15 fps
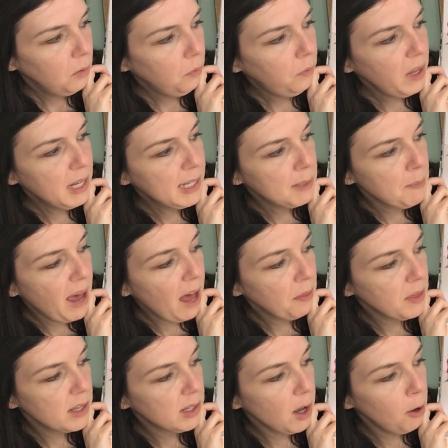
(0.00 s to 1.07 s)
Finn's
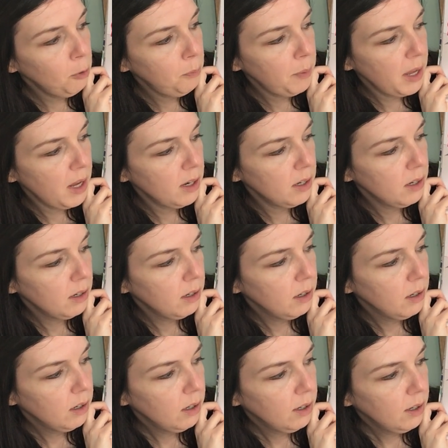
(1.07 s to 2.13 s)
mouth is open.
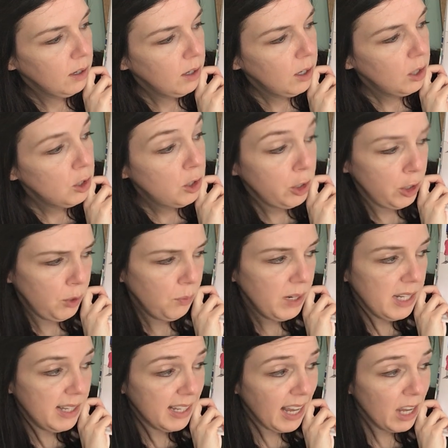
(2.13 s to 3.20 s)
Do you want
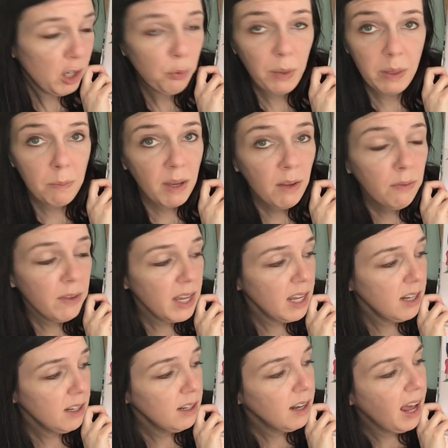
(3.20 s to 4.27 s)
to sketch with me,
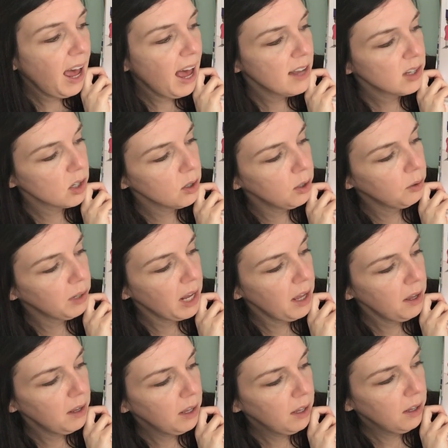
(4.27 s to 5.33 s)
Finn? Asks
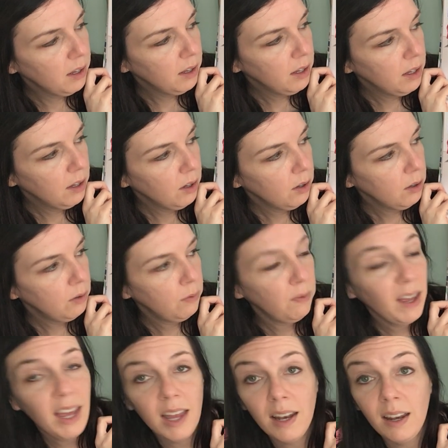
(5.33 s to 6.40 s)
Luna.
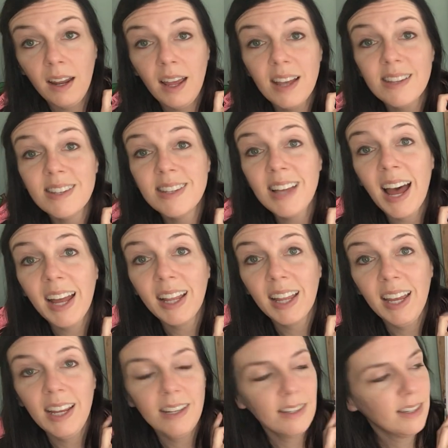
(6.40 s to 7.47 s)
Finn is
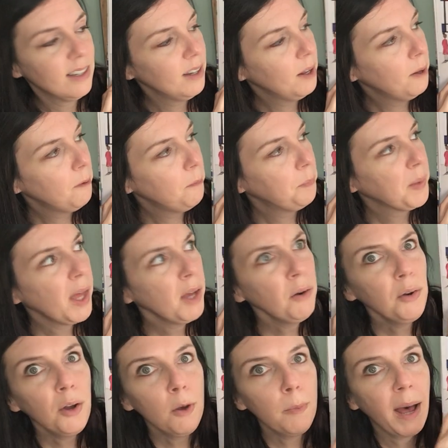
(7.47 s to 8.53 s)
silent. I don't
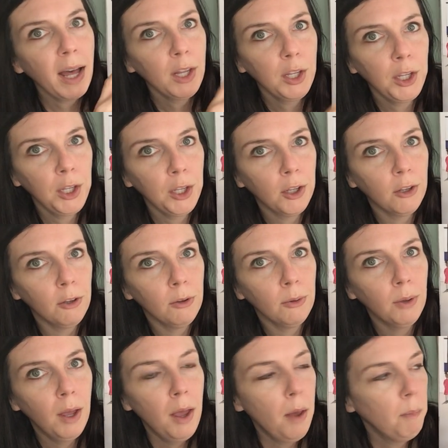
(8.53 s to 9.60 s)
know know about you,
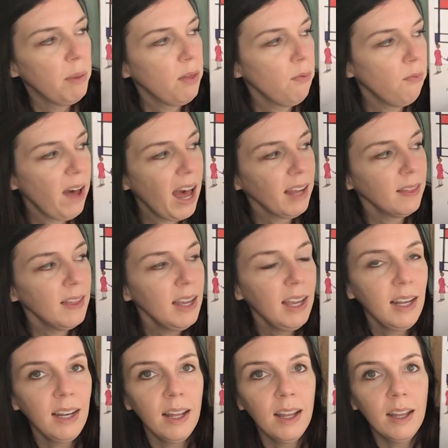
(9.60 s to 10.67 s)
but the fact
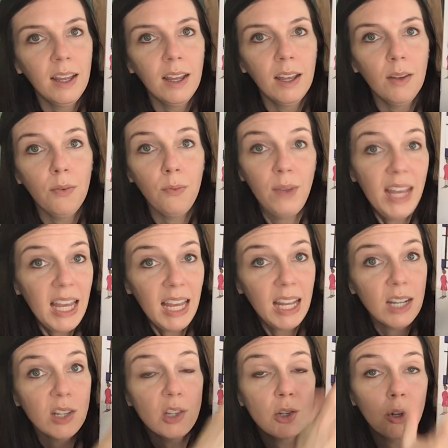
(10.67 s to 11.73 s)
that
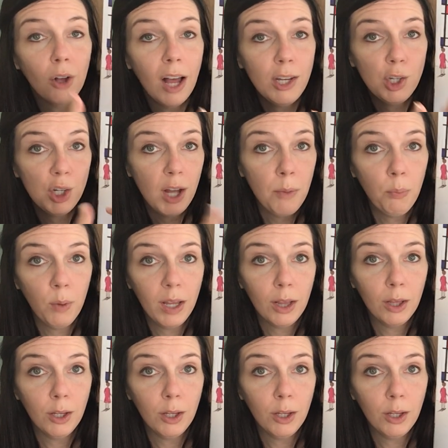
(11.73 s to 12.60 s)
Finn scrunched up what